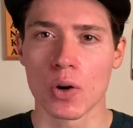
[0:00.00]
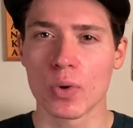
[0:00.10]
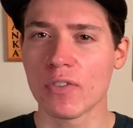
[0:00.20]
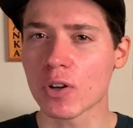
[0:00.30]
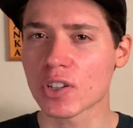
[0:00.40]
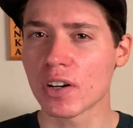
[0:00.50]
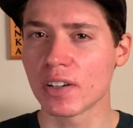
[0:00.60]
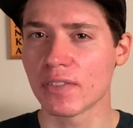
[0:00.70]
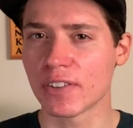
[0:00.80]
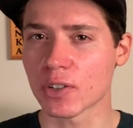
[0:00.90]
We've all started
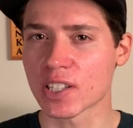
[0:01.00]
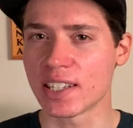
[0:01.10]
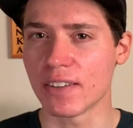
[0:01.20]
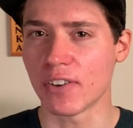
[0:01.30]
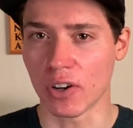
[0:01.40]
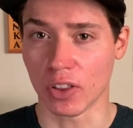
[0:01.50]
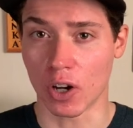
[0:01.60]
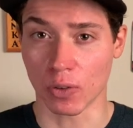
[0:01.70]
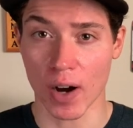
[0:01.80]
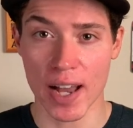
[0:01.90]
to feel stiff on
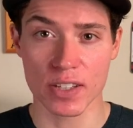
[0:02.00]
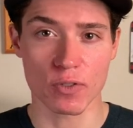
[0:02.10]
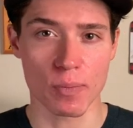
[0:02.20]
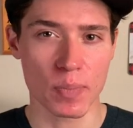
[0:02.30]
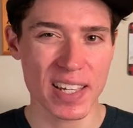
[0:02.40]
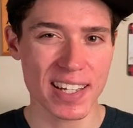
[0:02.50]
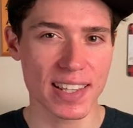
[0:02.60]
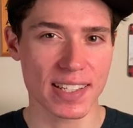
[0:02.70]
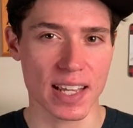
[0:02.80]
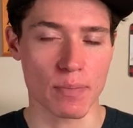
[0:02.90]
long rides from being in the
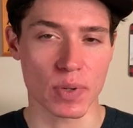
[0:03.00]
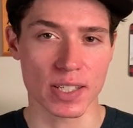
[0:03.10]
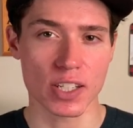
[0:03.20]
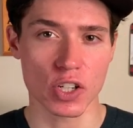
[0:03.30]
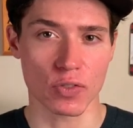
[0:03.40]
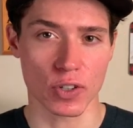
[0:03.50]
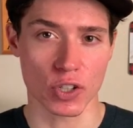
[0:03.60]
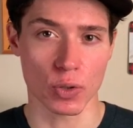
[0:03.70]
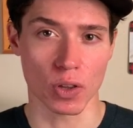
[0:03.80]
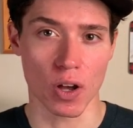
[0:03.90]
same position for
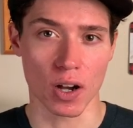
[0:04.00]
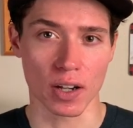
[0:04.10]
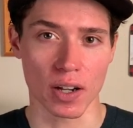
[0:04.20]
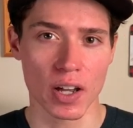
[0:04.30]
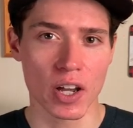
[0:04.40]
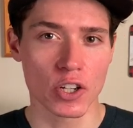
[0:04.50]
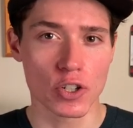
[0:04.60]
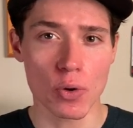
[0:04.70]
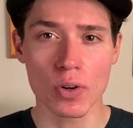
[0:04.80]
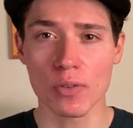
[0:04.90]
too long.
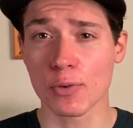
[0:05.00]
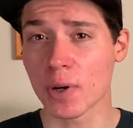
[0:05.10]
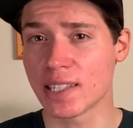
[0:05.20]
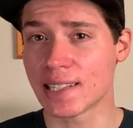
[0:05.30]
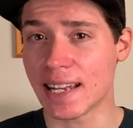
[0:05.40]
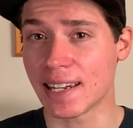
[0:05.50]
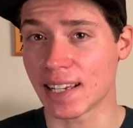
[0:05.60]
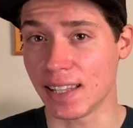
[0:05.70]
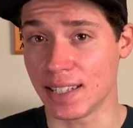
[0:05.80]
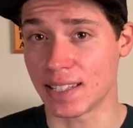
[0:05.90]
Don't avoid standing
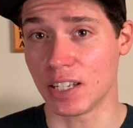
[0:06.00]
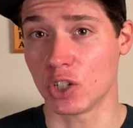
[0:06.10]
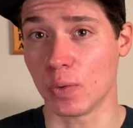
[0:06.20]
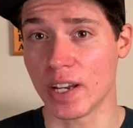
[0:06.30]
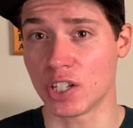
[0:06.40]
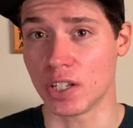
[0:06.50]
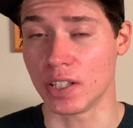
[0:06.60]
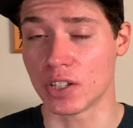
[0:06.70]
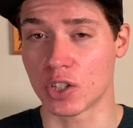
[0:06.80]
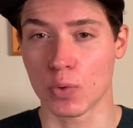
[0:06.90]
in these
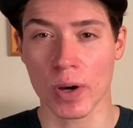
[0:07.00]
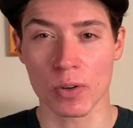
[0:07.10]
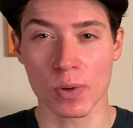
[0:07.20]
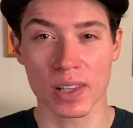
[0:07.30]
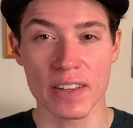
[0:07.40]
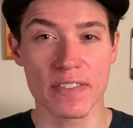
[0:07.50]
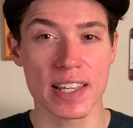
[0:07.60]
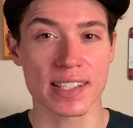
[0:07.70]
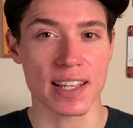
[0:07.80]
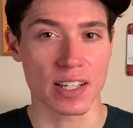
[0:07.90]
situations. You want to relieve
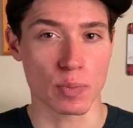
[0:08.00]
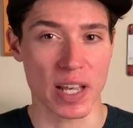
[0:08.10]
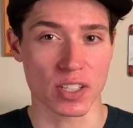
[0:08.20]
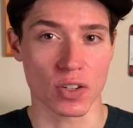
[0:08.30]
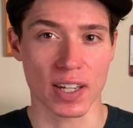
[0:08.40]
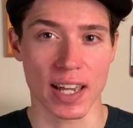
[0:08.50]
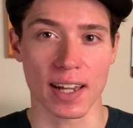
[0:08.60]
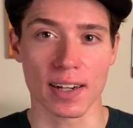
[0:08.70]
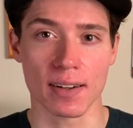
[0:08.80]
this as best you can.